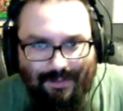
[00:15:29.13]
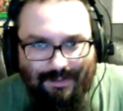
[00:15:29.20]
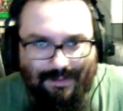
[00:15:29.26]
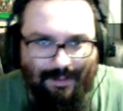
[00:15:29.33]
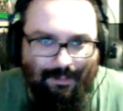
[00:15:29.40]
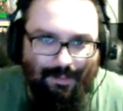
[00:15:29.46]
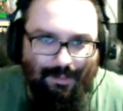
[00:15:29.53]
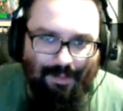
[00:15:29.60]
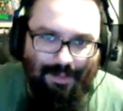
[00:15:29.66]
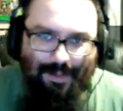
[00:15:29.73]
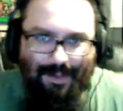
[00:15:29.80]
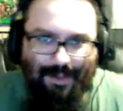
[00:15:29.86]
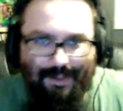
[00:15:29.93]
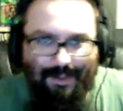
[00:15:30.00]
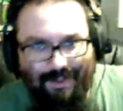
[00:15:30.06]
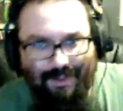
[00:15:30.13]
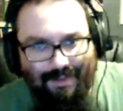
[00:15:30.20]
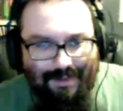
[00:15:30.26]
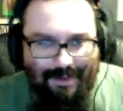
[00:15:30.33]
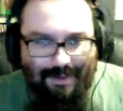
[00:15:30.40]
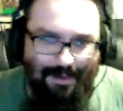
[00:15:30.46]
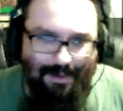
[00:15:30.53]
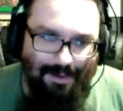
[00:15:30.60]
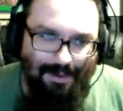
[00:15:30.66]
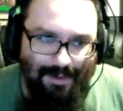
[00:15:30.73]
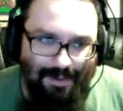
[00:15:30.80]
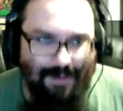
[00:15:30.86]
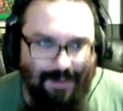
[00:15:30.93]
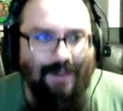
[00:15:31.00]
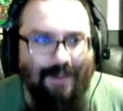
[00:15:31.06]
It's like playing like
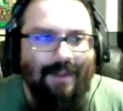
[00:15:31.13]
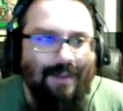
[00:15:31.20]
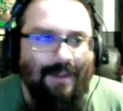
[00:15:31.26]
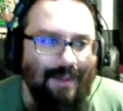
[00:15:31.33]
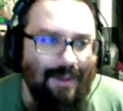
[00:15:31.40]
dee,